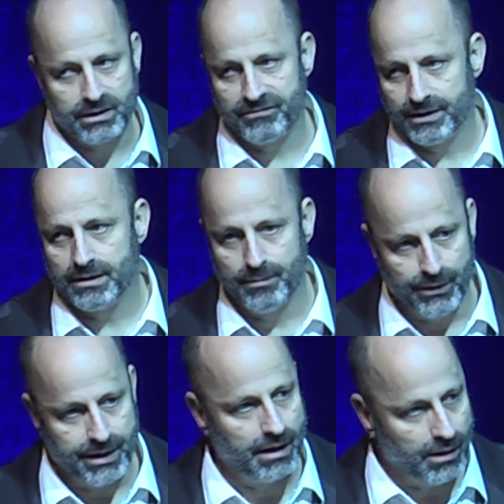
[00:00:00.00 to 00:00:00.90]
we could
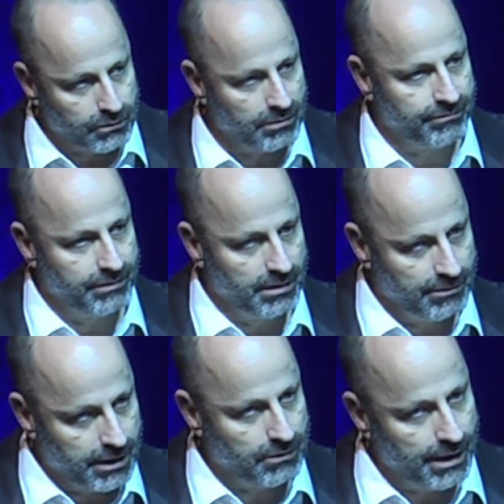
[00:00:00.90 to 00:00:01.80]
definitely bring a lot of
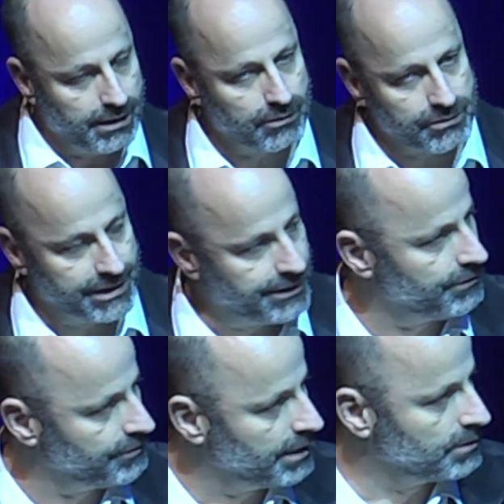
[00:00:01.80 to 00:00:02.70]
regulators
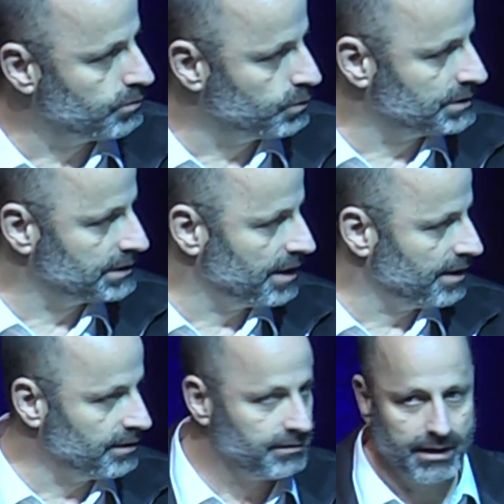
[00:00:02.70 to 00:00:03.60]
here that would
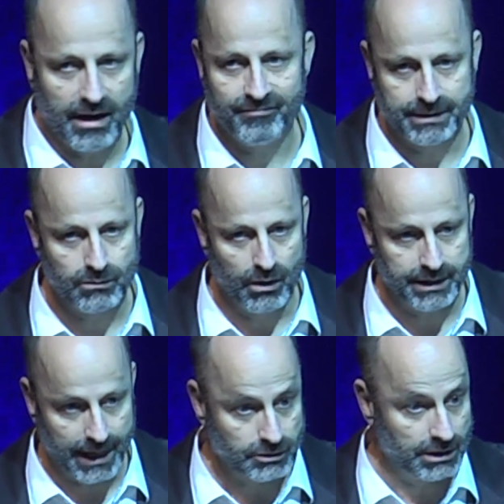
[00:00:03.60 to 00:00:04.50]
say they love
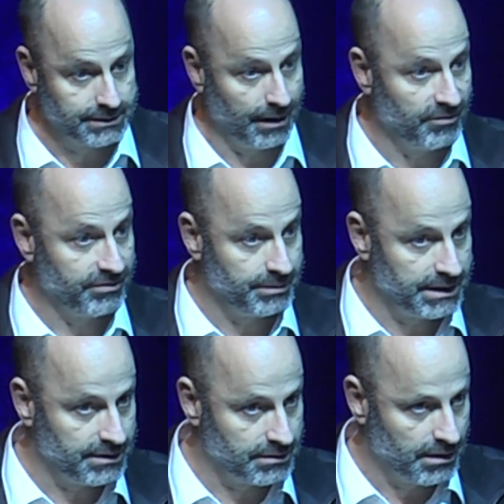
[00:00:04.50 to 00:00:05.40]
Bitcoin, and actually some of
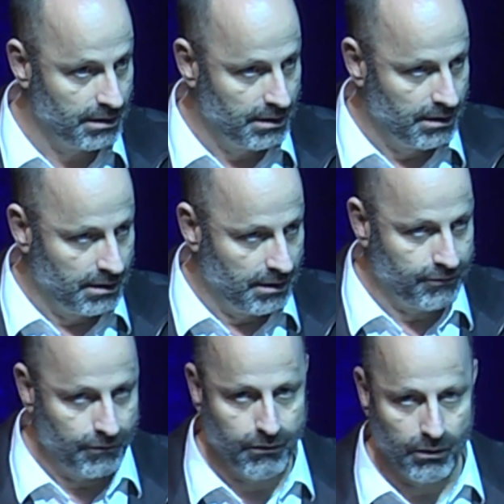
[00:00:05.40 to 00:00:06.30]
them did.
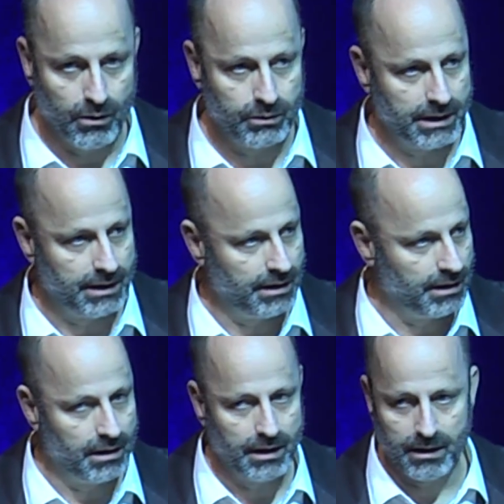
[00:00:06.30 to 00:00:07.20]
If you followed
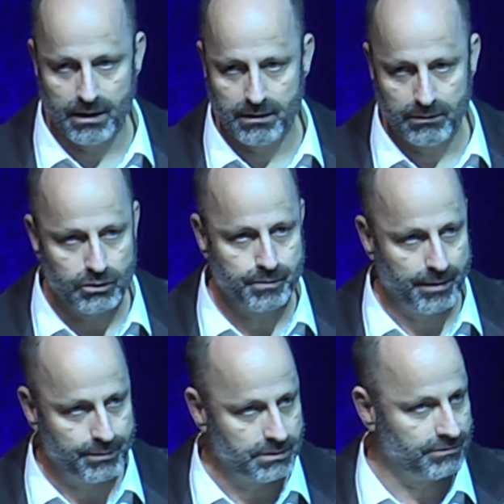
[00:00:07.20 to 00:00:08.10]
the
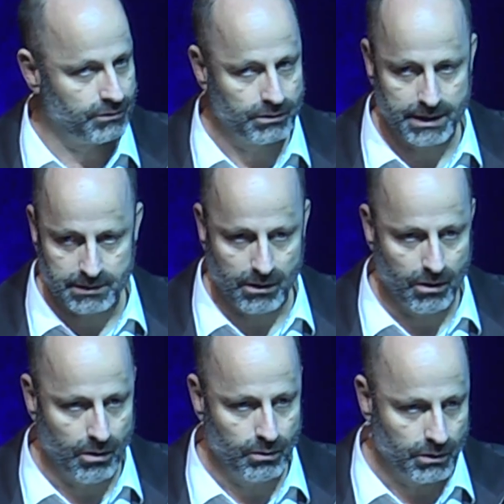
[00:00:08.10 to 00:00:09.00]
newspapers a few
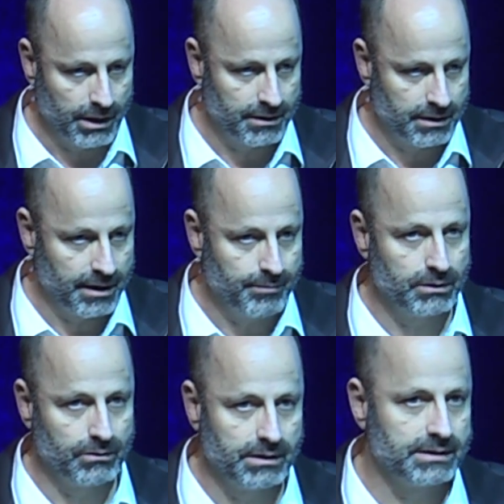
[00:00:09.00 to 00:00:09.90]
days ago, you had the
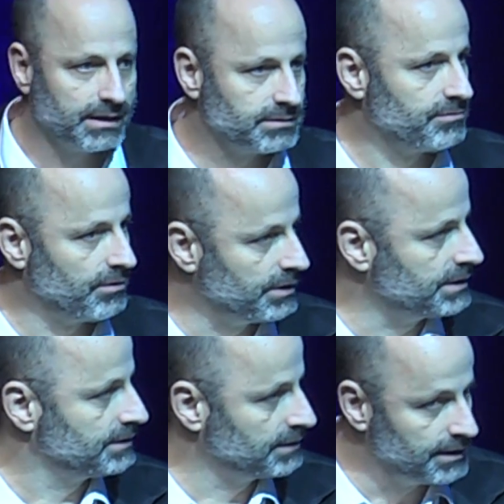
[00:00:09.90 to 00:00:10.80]
number 2 in the tax
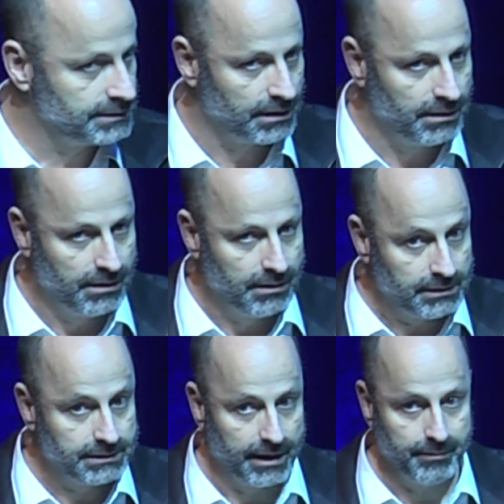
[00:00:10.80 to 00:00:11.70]
authority
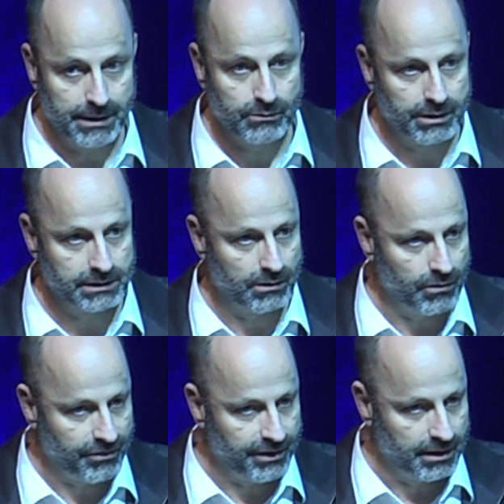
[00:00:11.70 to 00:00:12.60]
saying Bitcoin
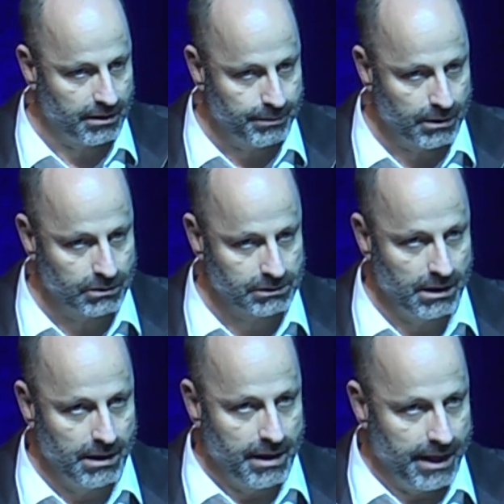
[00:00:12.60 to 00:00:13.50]
is a good thing,
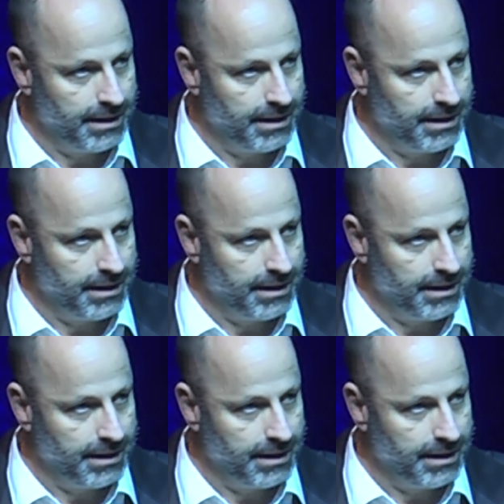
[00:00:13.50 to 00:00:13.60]
because